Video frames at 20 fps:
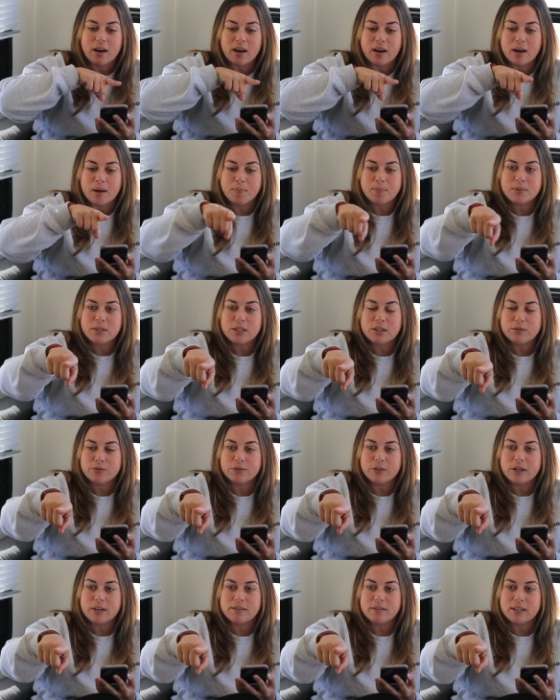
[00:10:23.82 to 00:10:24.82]
up to the
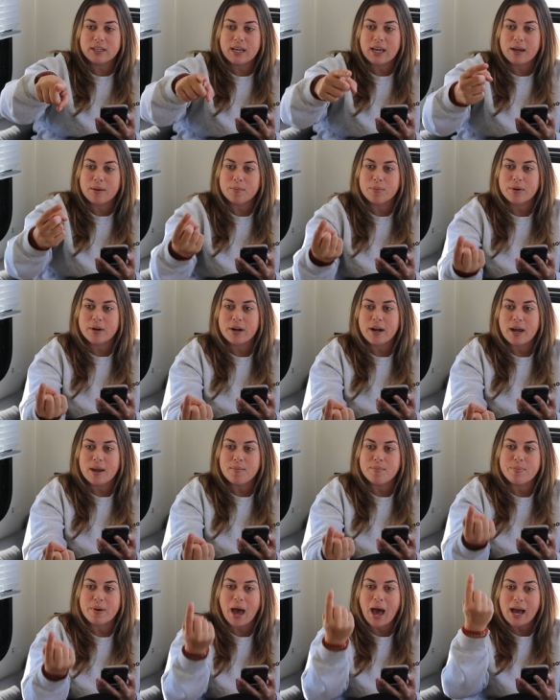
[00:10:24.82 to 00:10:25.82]
front of the camper,
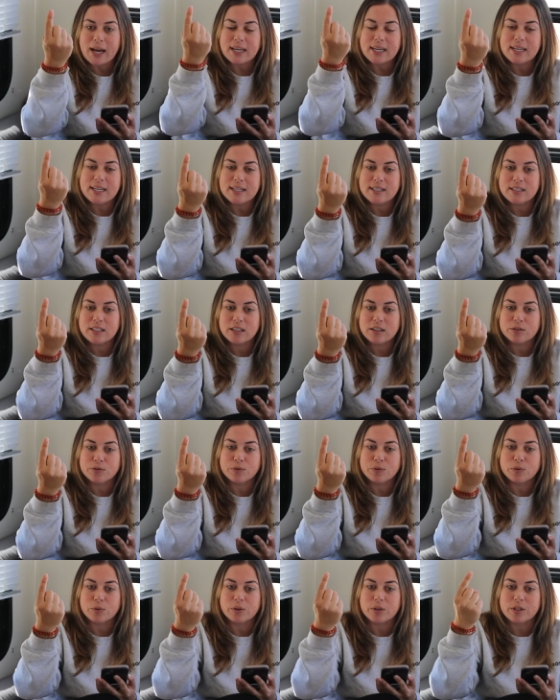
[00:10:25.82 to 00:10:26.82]
and back into the
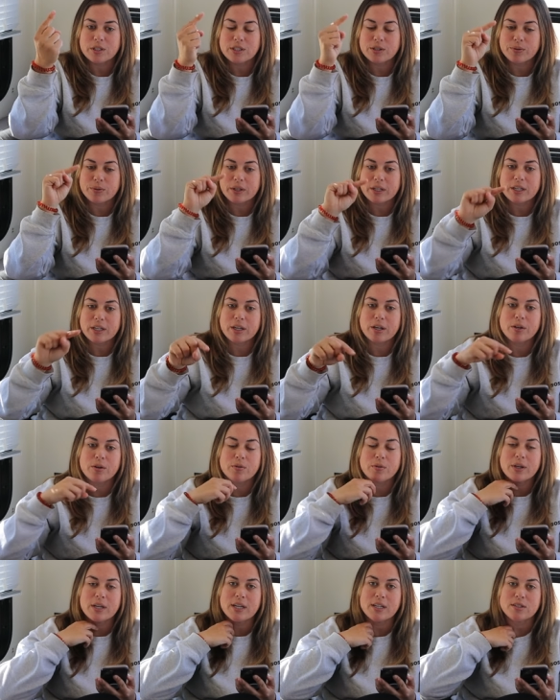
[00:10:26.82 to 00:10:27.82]
floor so it could
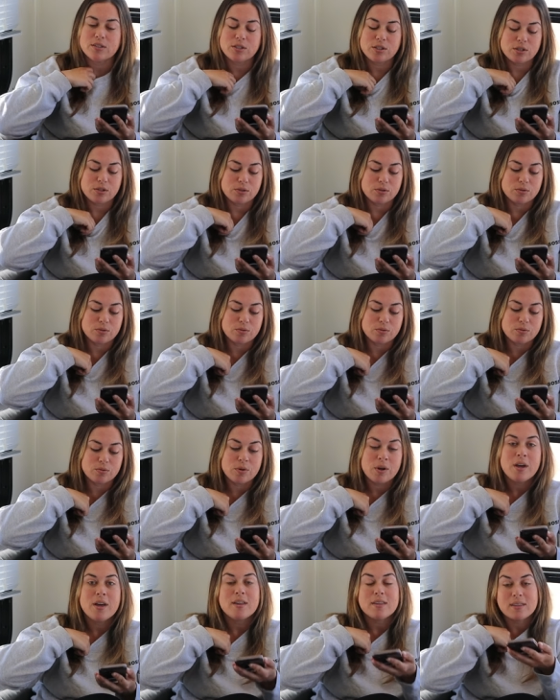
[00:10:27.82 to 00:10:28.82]
go into
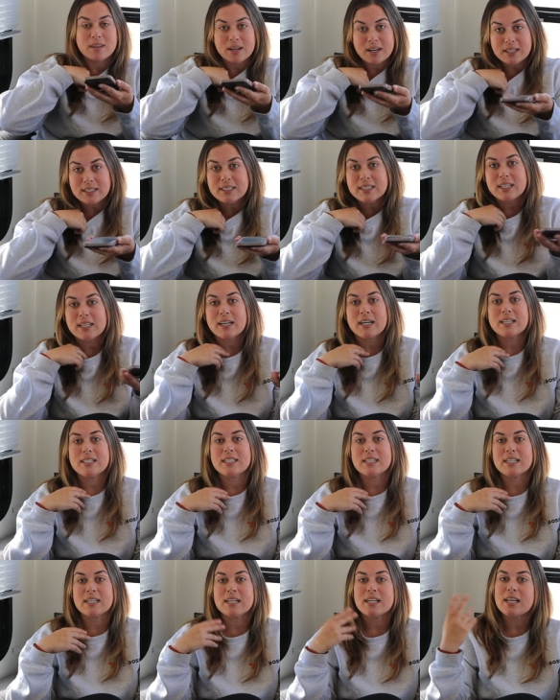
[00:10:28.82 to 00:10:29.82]
the next thing I
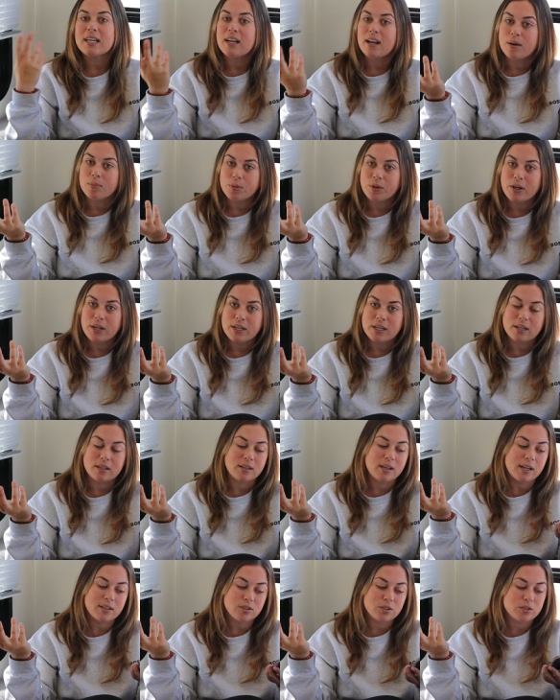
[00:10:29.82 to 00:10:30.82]
did, an upgraded
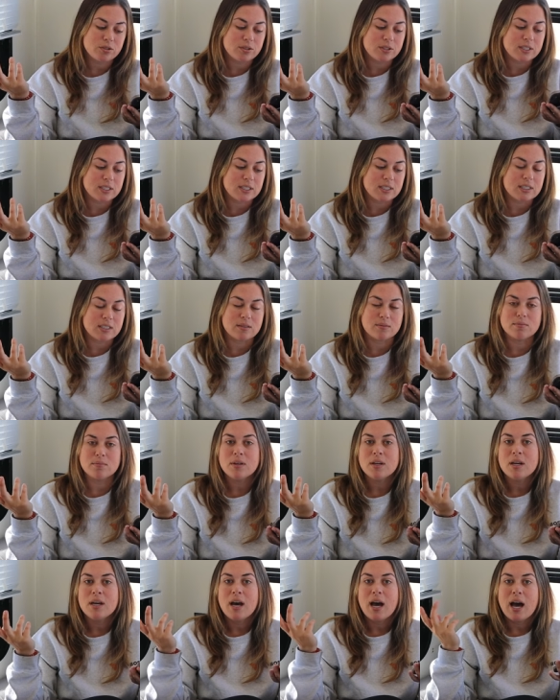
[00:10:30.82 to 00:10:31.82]
electrical system.
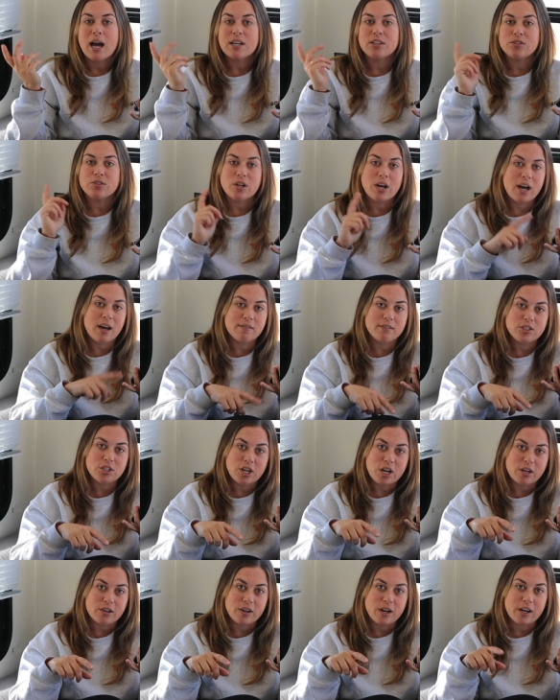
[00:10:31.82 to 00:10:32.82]
I do not have a
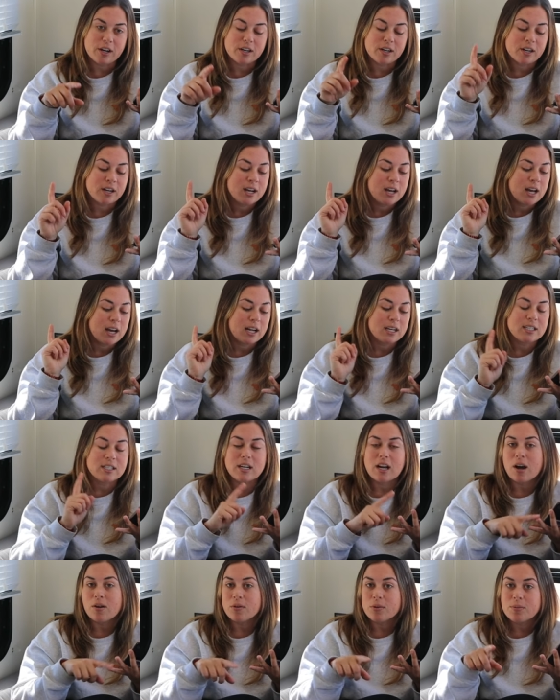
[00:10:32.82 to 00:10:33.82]
generator. I did
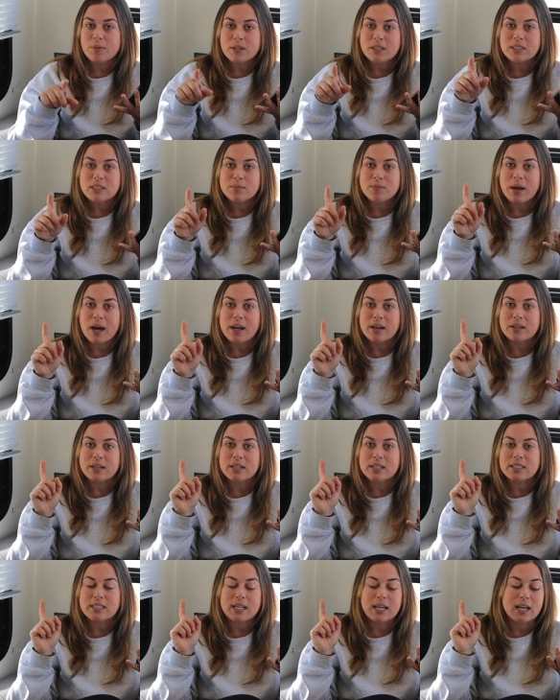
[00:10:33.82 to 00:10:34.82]
not replace the
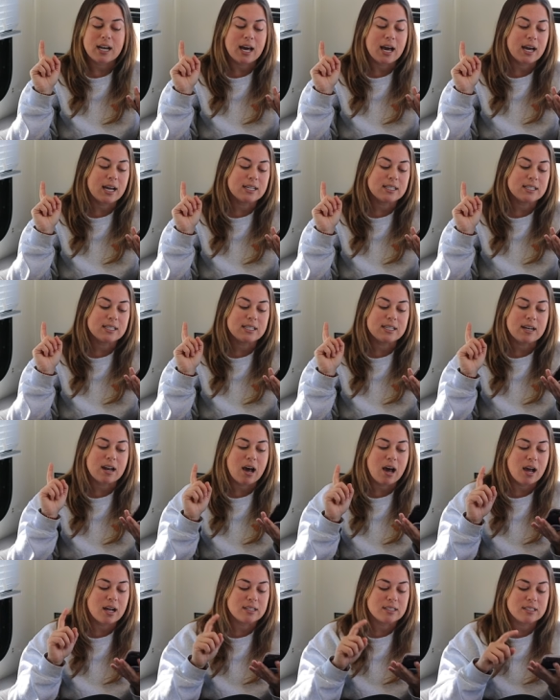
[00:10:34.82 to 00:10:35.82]
batteries and I did
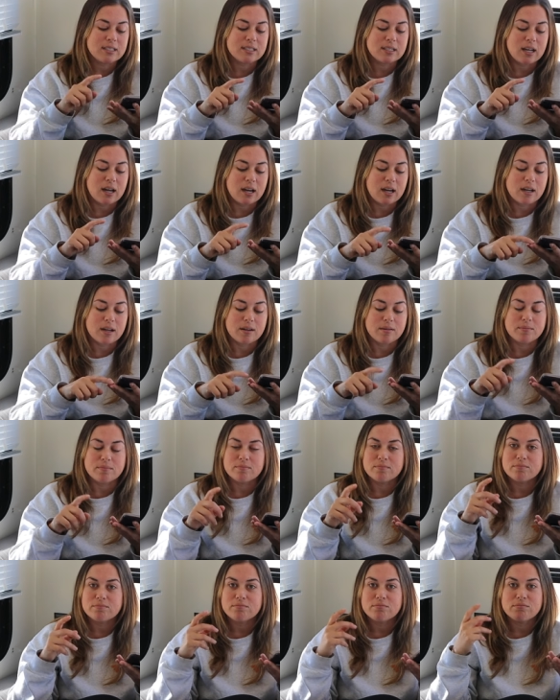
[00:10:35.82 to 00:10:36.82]
not
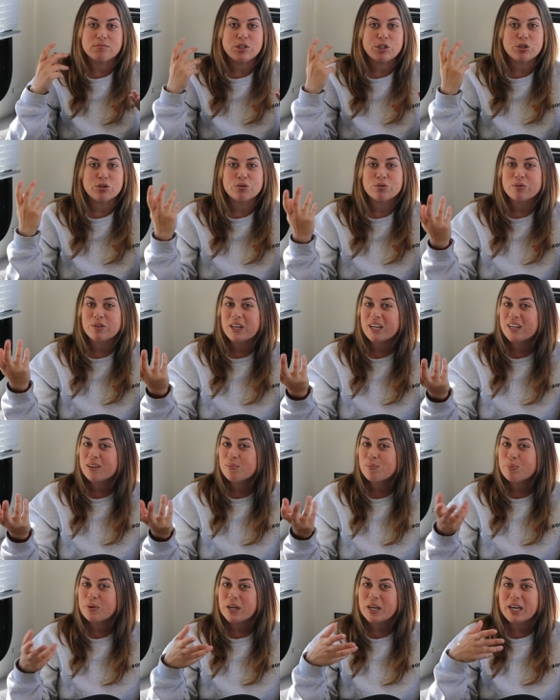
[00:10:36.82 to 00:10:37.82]
um, do like a
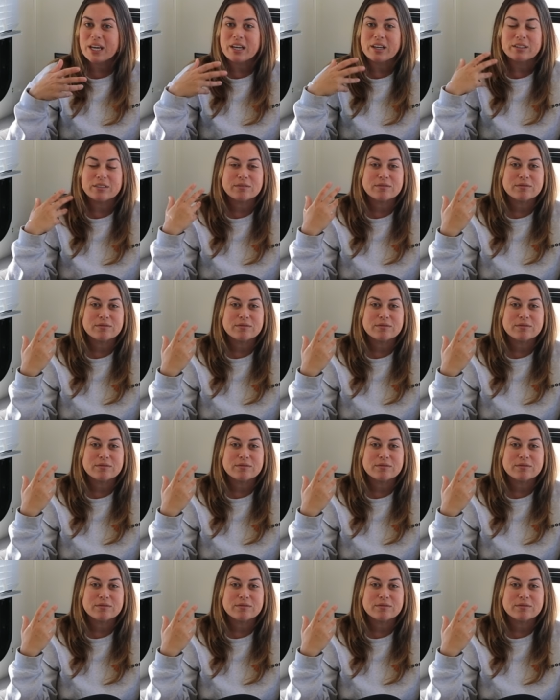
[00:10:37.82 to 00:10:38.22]
big